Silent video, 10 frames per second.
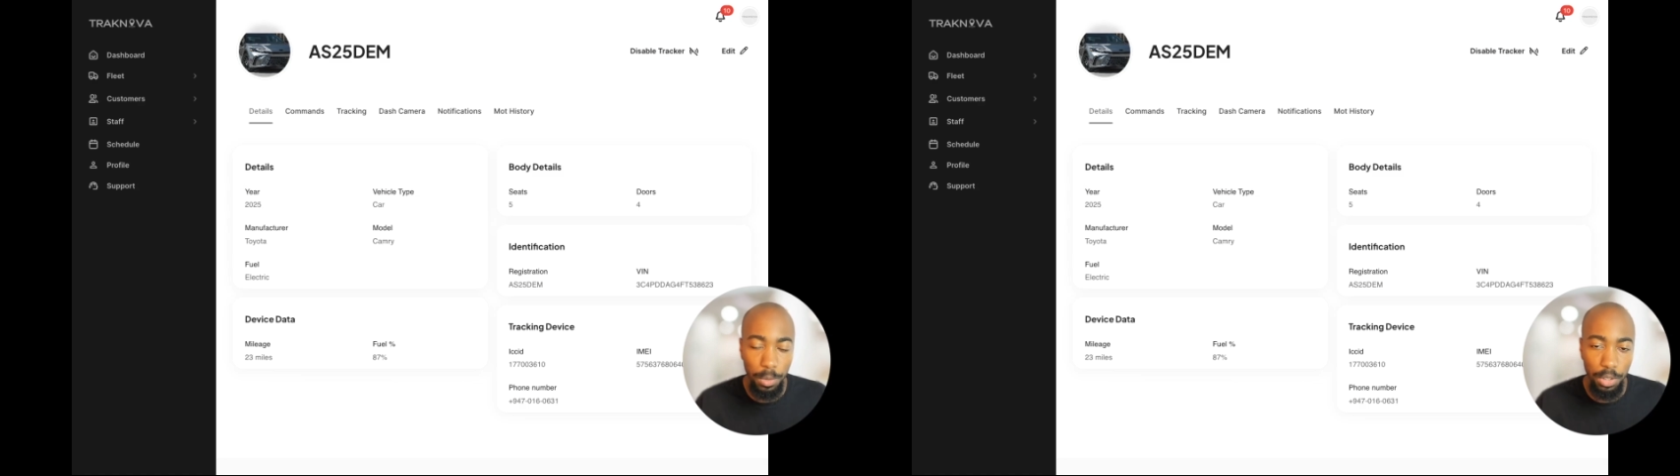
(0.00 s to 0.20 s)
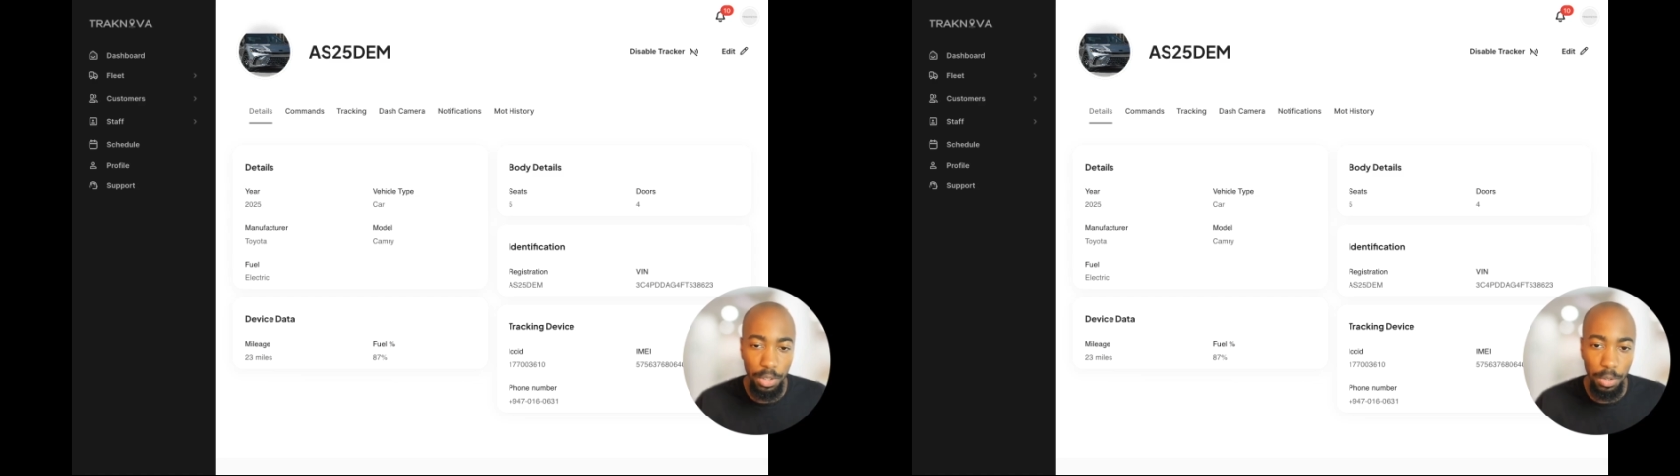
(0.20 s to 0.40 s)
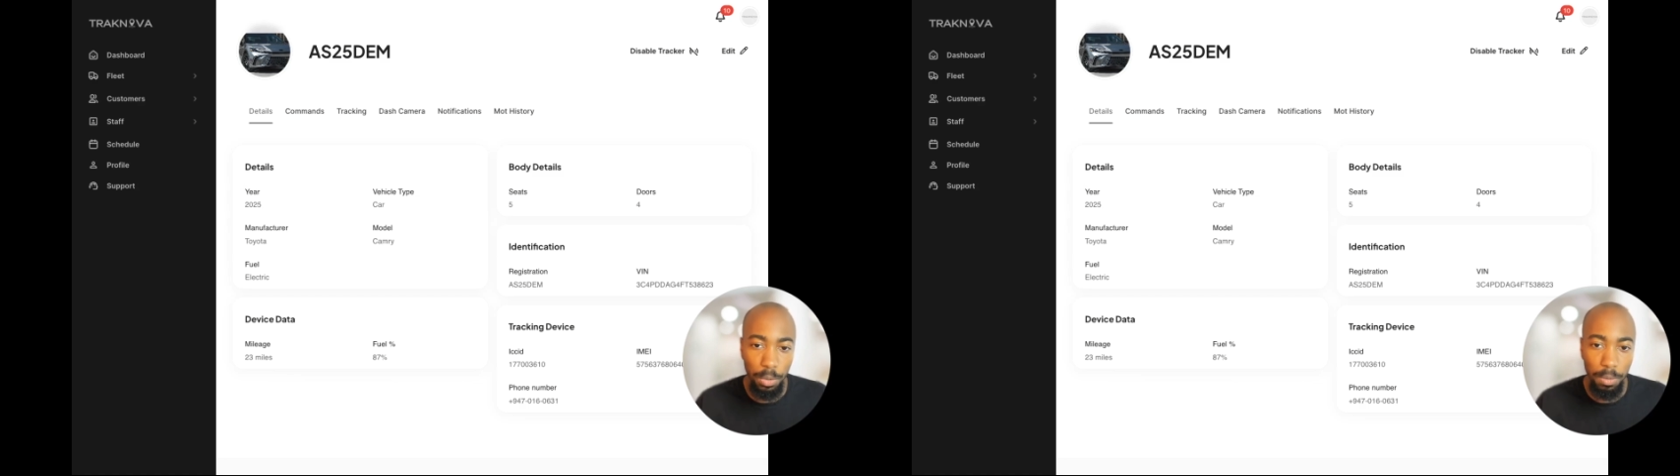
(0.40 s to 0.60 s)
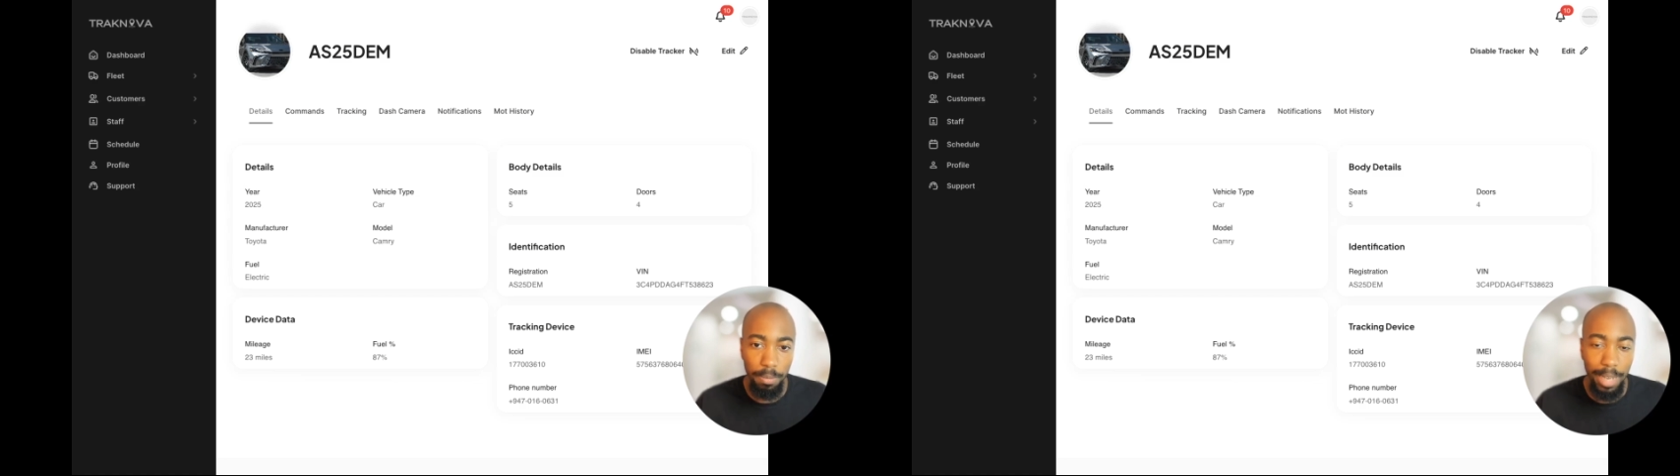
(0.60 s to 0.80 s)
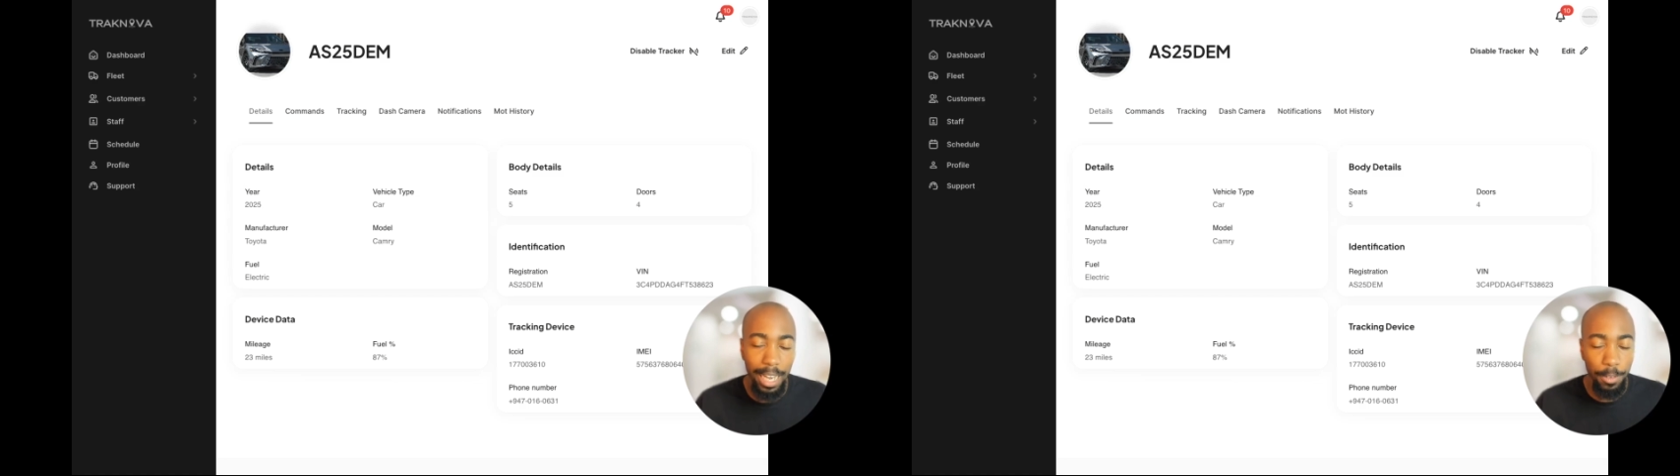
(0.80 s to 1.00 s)
to you
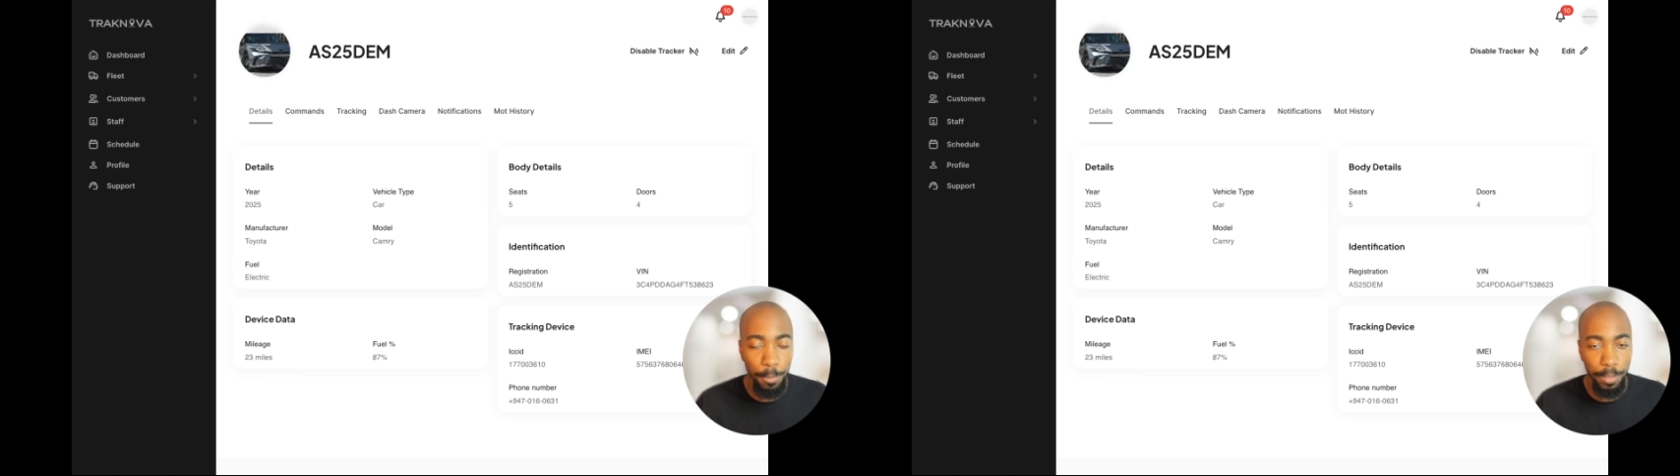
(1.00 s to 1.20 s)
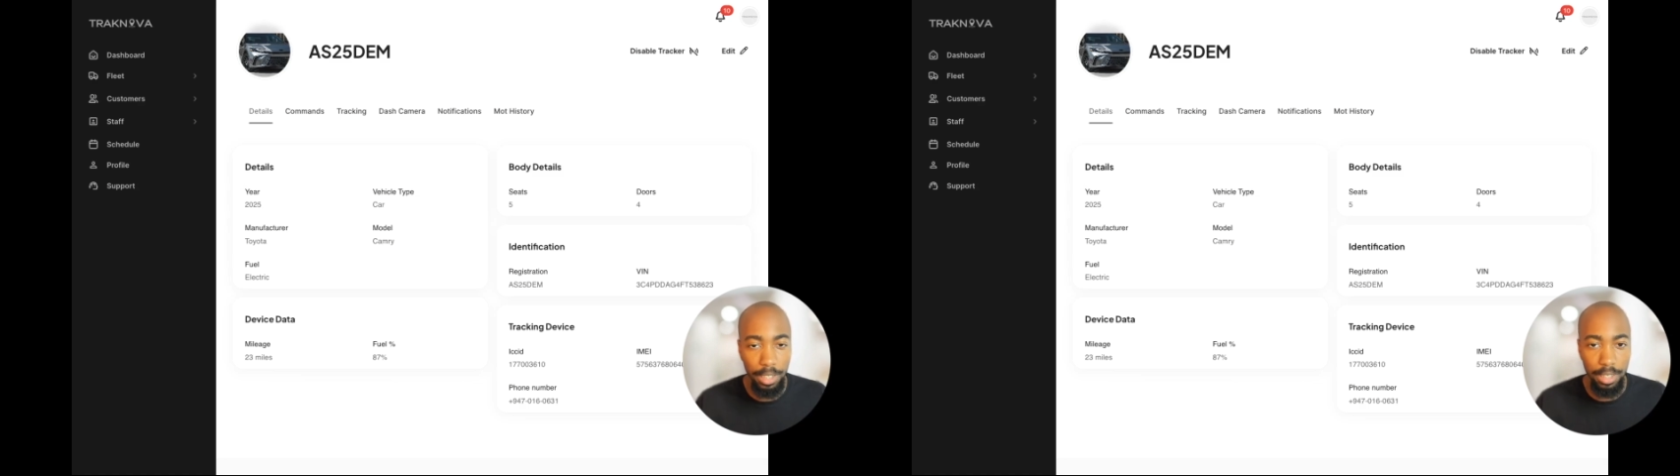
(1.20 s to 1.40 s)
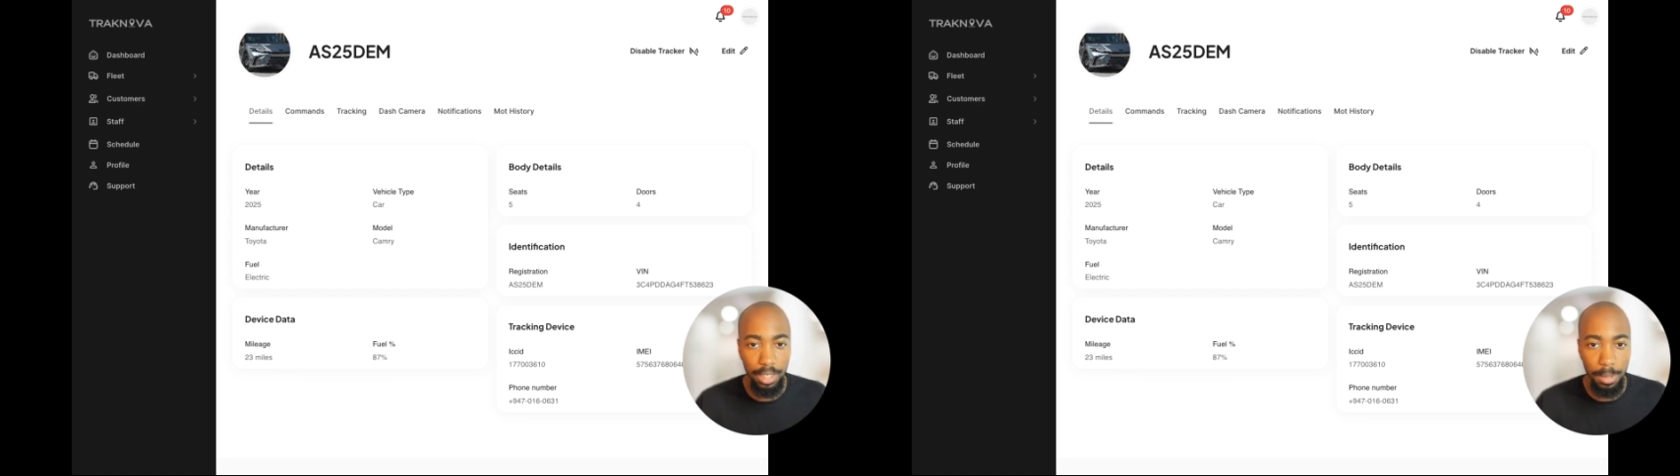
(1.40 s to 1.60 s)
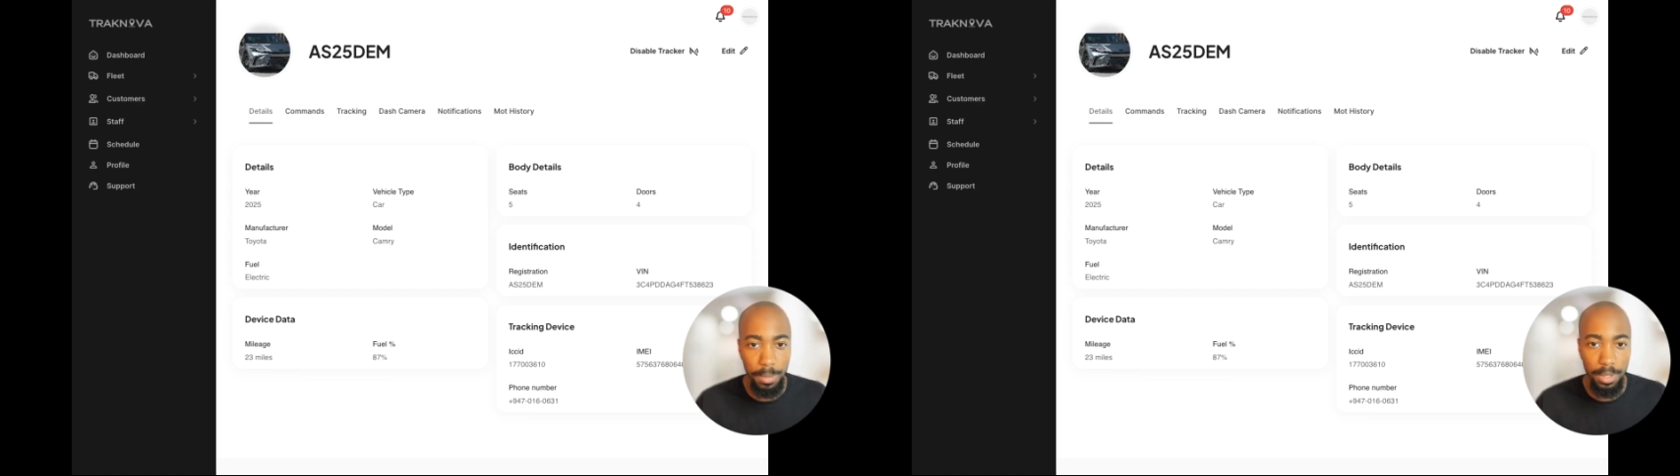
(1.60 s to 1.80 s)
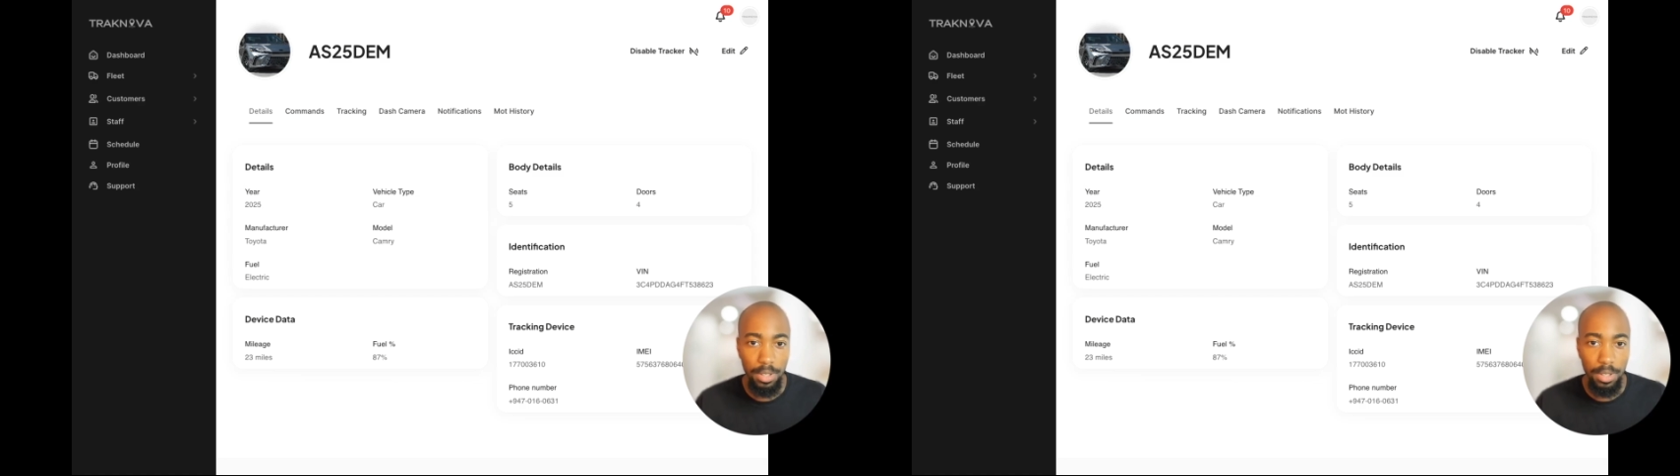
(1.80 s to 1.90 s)
at your fingertips